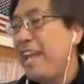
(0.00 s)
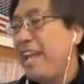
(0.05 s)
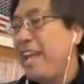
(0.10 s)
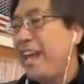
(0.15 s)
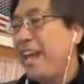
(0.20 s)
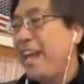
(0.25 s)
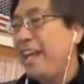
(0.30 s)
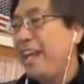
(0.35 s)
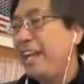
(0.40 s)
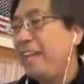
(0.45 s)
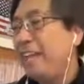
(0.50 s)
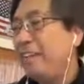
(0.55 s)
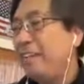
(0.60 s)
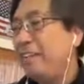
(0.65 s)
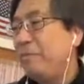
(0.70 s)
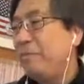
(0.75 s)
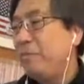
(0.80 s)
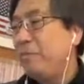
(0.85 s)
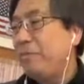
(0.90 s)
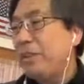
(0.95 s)

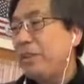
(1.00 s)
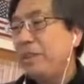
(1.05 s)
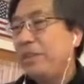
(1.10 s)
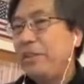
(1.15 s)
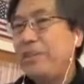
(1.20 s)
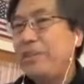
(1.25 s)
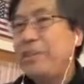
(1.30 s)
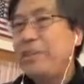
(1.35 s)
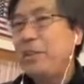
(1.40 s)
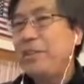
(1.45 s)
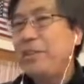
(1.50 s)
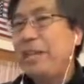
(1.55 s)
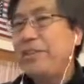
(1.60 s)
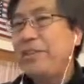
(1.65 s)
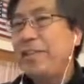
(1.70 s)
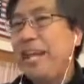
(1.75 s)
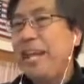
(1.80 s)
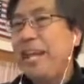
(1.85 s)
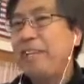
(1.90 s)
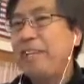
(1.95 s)
And this was at
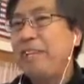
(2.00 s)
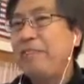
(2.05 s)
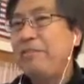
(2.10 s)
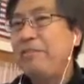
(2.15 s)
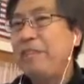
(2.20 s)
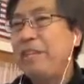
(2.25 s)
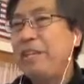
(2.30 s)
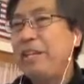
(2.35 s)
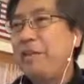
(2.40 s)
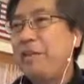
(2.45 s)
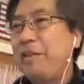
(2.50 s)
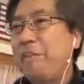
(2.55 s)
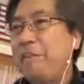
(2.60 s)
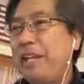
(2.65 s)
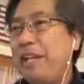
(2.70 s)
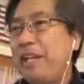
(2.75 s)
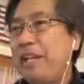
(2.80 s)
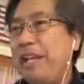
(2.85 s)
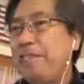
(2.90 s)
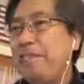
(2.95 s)
the end of the
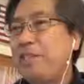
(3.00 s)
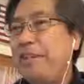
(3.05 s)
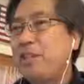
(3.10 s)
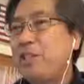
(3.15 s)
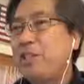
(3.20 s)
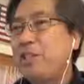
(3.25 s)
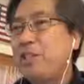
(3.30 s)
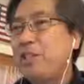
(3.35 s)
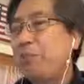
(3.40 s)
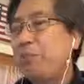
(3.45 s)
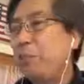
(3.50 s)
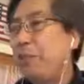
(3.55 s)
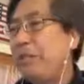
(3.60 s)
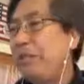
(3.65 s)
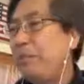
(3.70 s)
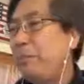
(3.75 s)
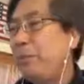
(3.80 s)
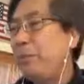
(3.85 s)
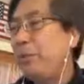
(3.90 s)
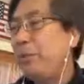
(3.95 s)
Adventures of
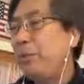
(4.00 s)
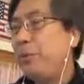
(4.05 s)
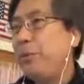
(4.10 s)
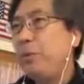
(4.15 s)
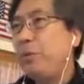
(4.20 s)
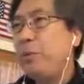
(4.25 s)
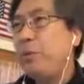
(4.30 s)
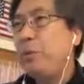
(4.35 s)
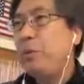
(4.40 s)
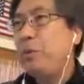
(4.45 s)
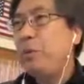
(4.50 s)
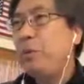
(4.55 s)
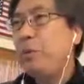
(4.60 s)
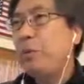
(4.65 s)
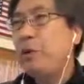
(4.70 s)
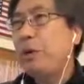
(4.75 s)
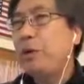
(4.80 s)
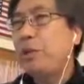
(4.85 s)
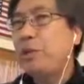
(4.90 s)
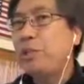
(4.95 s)
Winnie the Pooh,
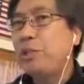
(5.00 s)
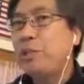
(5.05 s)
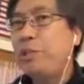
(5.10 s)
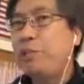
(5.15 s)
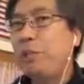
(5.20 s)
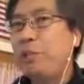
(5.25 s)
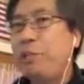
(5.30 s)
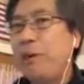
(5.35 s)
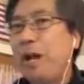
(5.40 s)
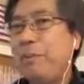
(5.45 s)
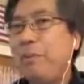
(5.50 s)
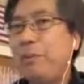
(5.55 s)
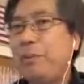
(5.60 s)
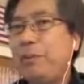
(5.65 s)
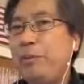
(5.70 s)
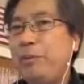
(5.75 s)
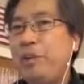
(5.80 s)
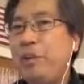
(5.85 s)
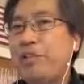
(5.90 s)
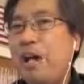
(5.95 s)
where Christopher
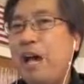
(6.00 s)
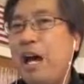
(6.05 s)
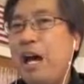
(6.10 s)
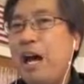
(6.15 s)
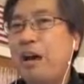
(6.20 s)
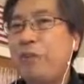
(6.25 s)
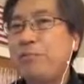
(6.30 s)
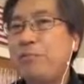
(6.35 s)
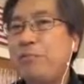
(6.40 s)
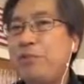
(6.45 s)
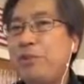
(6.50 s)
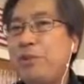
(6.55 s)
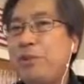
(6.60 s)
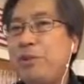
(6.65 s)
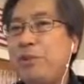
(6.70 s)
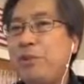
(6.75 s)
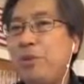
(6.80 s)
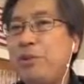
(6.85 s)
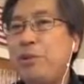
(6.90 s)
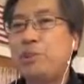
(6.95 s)
Robin was off
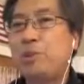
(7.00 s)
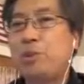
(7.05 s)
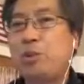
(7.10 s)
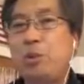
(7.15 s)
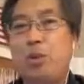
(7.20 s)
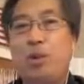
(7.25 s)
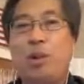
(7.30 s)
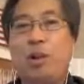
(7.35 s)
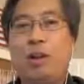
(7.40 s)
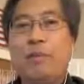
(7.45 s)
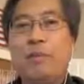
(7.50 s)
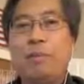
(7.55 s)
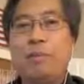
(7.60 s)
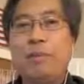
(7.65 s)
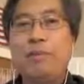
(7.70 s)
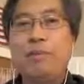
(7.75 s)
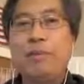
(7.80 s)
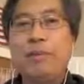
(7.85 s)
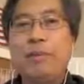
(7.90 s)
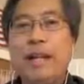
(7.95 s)
to school
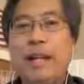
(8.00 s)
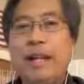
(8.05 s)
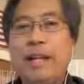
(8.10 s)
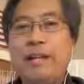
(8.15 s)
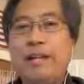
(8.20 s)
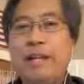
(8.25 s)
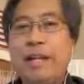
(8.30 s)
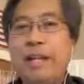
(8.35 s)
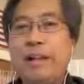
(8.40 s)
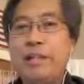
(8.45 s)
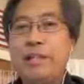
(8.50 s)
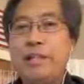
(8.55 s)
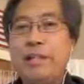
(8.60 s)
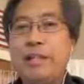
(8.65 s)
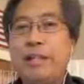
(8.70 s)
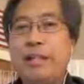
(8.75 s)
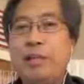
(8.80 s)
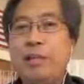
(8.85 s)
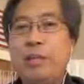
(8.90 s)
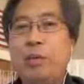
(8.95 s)
and the
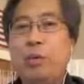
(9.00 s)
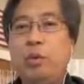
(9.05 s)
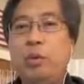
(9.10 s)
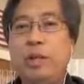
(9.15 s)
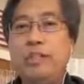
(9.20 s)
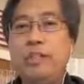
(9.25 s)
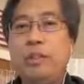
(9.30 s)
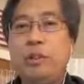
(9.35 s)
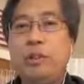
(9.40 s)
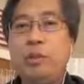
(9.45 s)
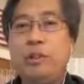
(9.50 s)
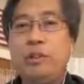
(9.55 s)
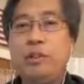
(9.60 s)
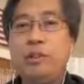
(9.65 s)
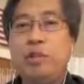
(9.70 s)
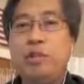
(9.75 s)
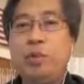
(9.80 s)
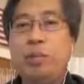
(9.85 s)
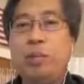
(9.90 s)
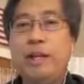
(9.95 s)
characters had no idea what
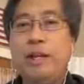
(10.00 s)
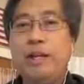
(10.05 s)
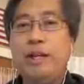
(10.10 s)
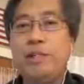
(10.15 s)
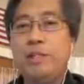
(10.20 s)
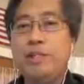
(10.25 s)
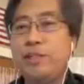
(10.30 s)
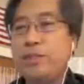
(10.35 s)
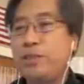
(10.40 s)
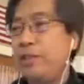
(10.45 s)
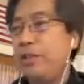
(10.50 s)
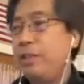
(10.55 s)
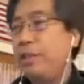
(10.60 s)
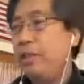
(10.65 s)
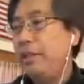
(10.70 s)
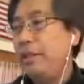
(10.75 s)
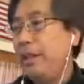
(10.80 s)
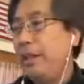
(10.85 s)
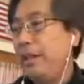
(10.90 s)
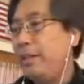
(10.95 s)
school was.
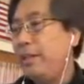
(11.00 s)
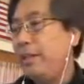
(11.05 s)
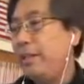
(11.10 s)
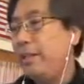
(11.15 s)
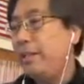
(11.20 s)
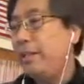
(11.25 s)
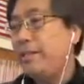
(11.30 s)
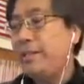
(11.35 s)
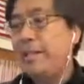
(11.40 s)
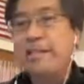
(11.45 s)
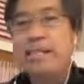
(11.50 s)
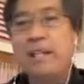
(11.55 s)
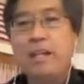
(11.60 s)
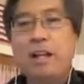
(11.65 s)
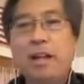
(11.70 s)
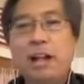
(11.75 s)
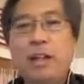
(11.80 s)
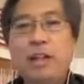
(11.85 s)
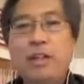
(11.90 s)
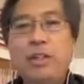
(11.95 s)
And it says
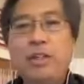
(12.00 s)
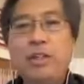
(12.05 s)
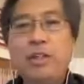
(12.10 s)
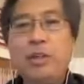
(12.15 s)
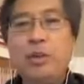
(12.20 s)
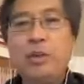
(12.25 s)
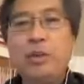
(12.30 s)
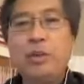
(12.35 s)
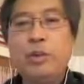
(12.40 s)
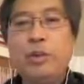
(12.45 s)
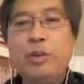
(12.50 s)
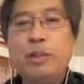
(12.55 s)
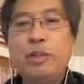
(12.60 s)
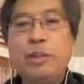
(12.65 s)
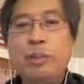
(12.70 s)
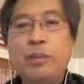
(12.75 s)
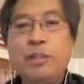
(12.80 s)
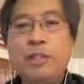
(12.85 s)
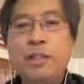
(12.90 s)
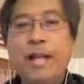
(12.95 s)
that all they knew
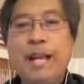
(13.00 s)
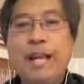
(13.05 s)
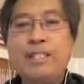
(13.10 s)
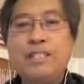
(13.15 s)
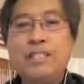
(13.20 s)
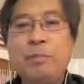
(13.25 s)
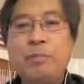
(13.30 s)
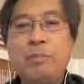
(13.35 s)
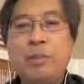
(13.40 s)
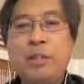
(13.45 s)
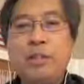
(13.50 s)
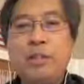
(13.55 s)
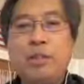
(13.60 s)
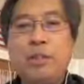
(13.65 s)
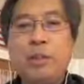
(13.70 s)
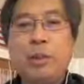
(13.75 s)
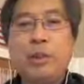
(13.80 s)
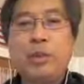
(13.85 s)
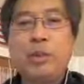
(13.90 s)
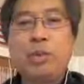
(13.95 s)
was it had something to
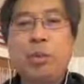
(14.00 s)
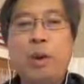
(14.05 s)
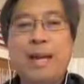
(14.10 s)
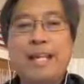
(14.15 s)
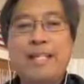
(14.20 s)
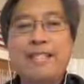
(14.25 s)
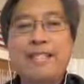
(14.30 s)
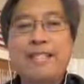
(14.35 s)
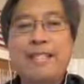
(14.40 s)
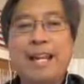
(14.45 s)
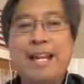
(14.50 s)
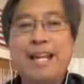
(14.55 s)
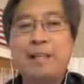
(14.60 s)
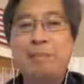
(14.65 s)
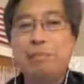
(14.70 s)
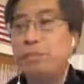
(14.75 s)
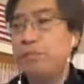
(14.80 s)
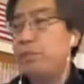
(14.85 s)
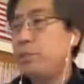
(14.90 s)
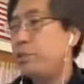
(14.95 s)
do with twice
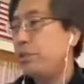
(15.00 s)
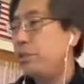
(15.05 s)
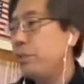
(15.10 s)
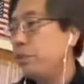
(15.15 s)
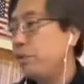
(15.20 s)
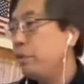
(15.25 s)
times.